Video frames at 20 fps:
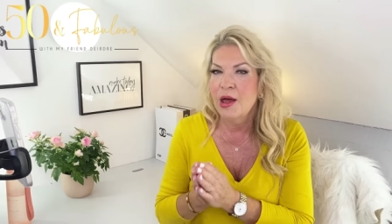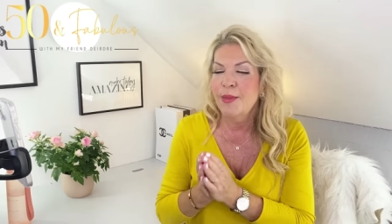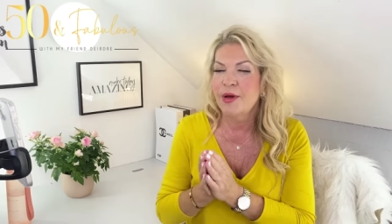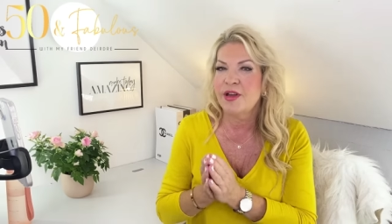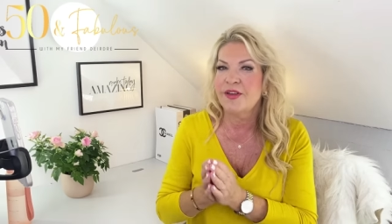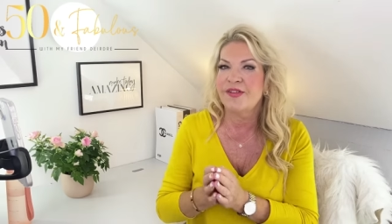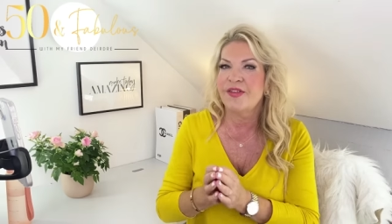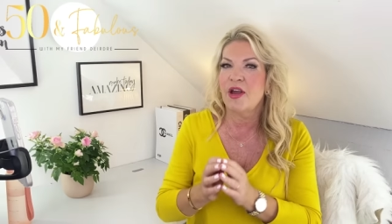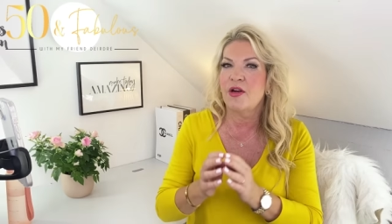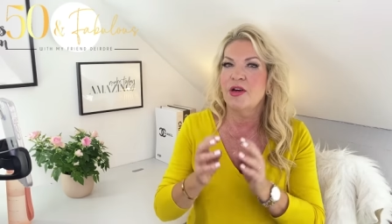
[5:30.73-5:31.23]

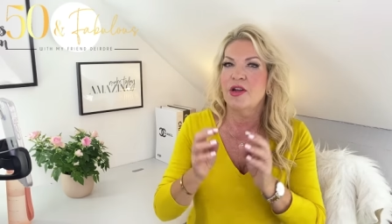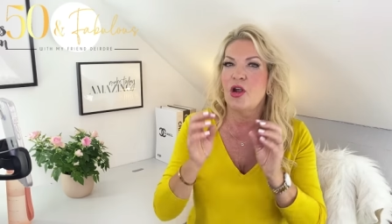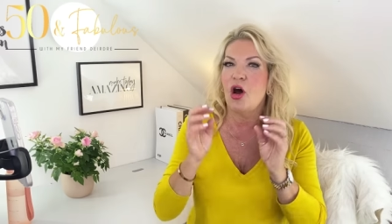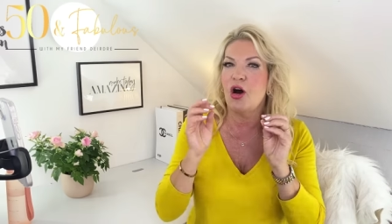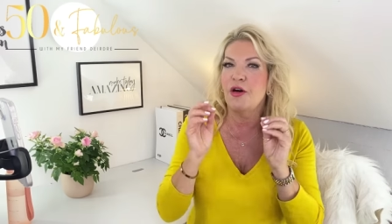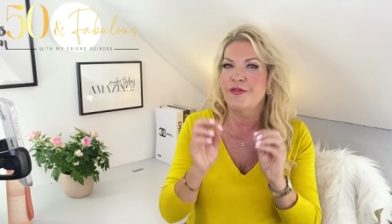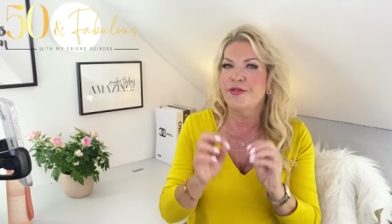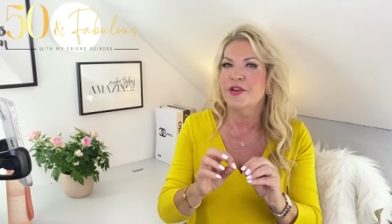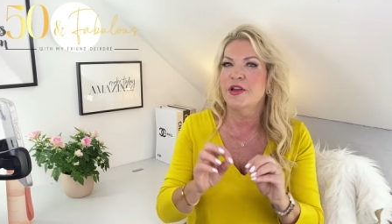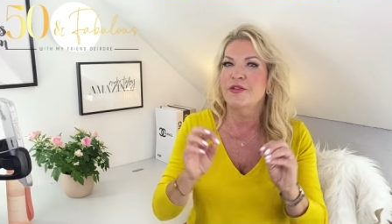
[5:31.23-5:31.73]
because they're an
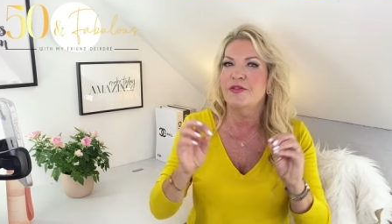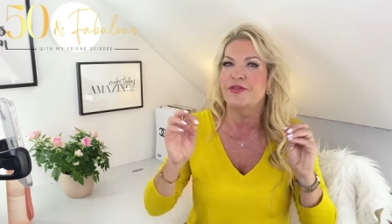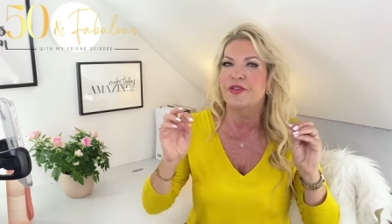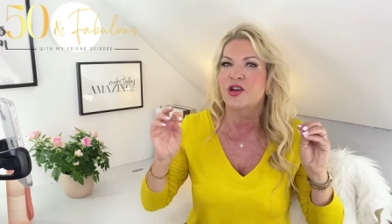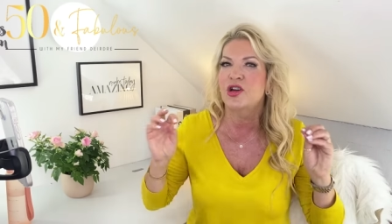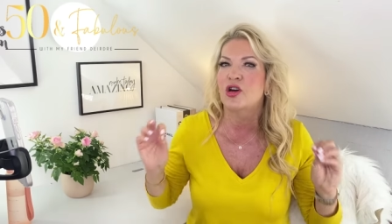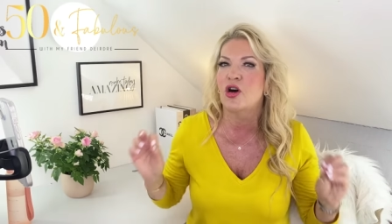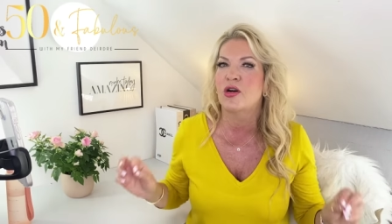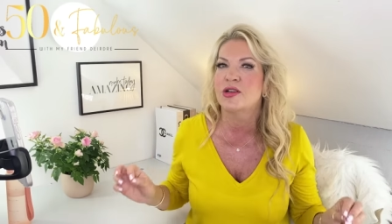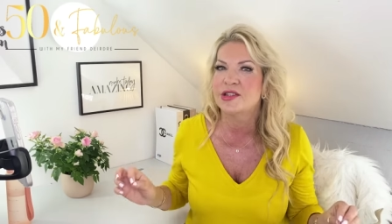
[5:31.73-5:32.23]
often
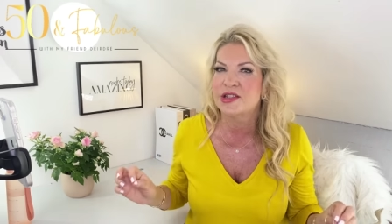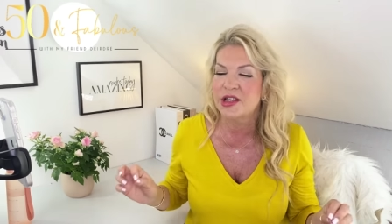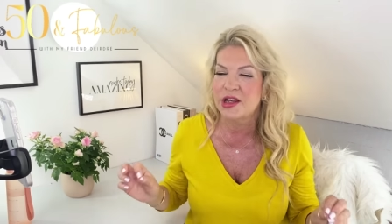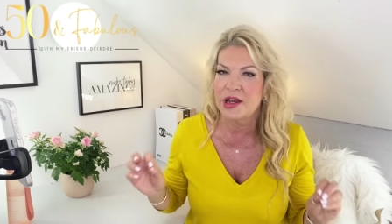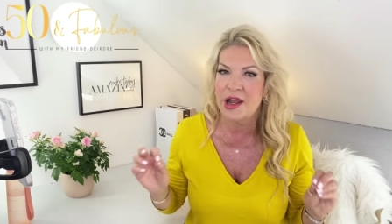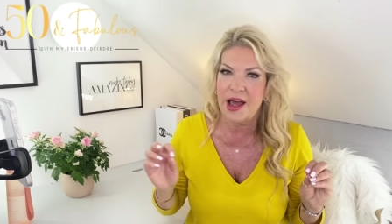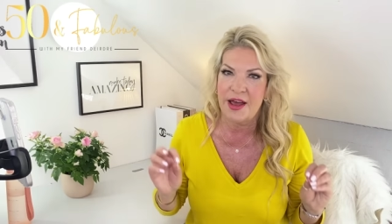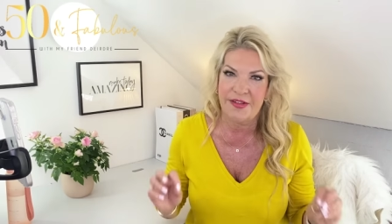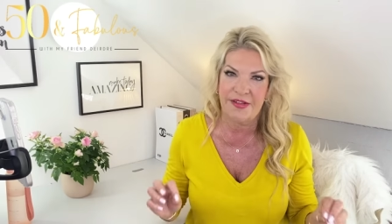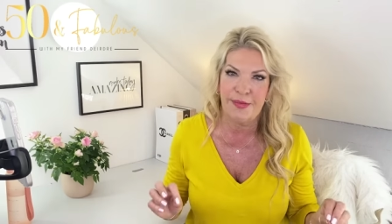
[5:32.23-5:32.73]

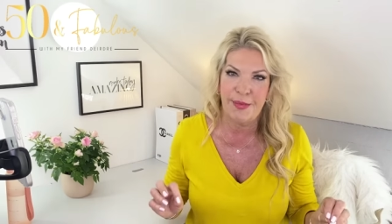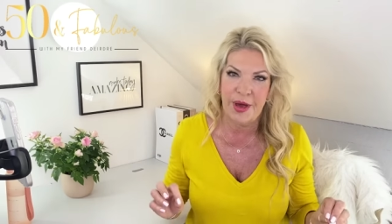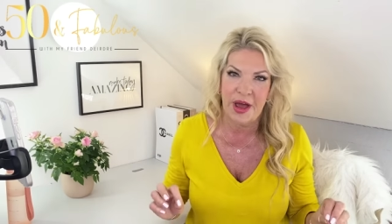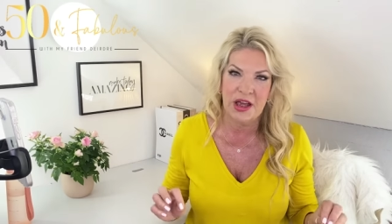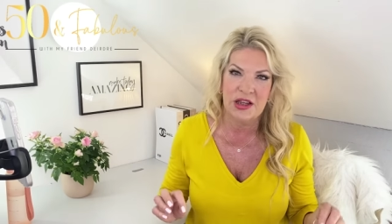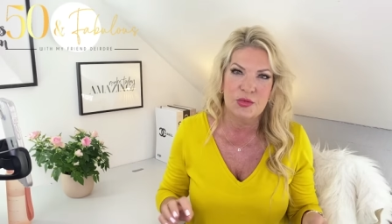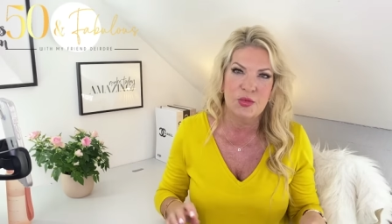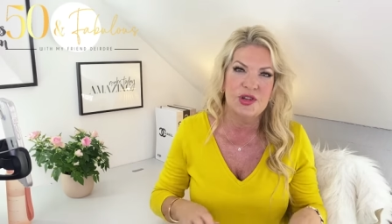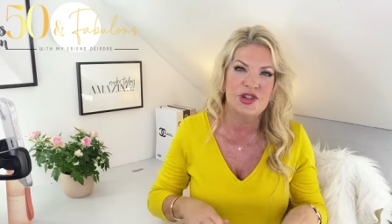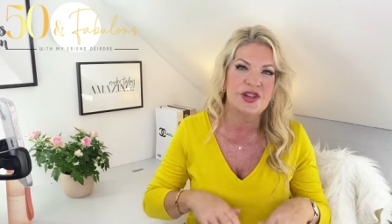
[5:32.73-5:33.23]
forgotten
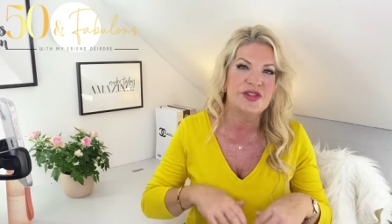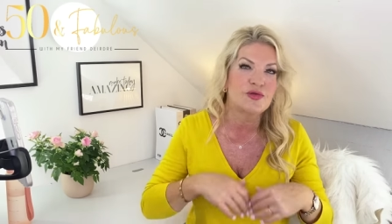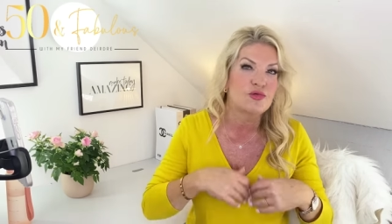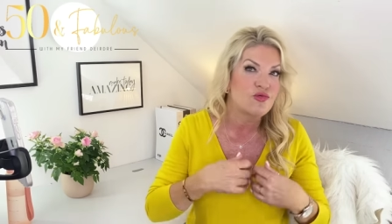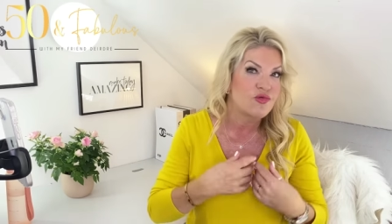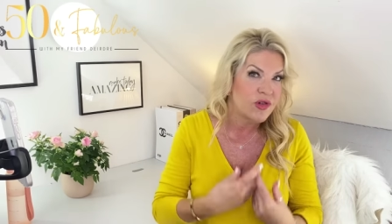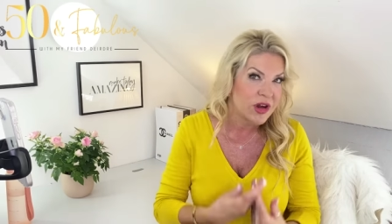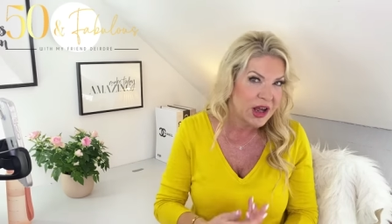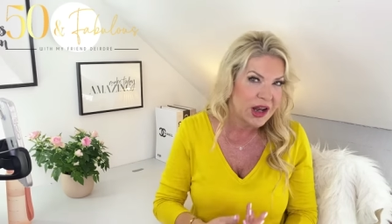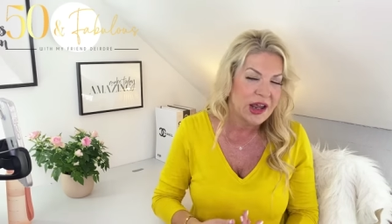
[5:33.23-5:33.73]
aspect, which is
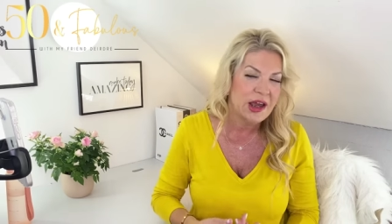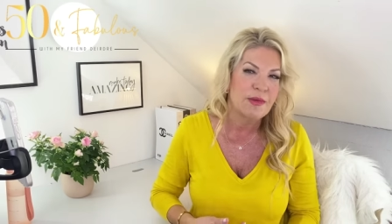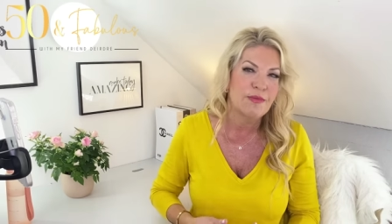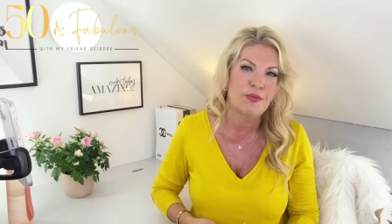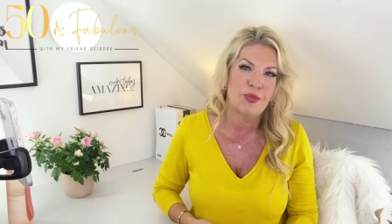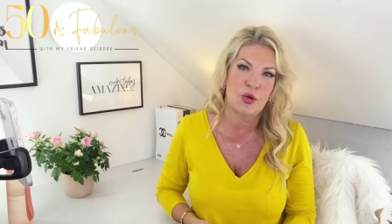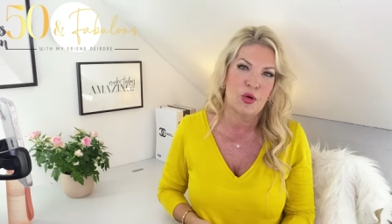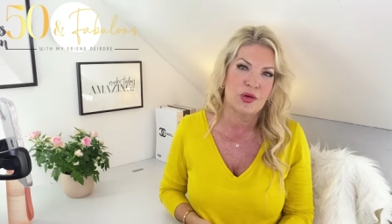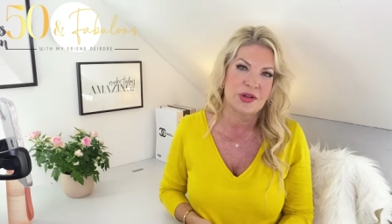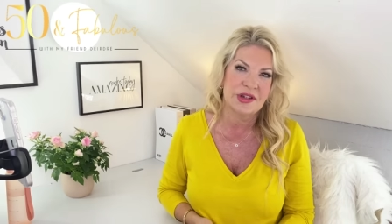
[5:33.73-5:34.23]
really
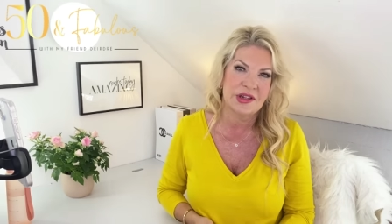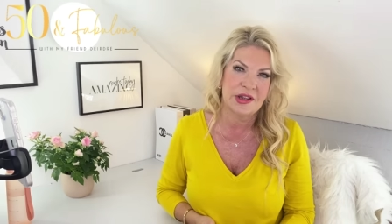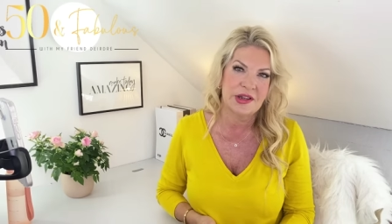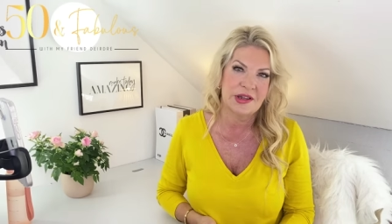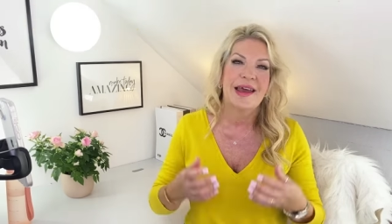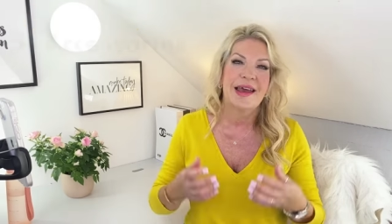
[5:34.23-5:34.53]
important.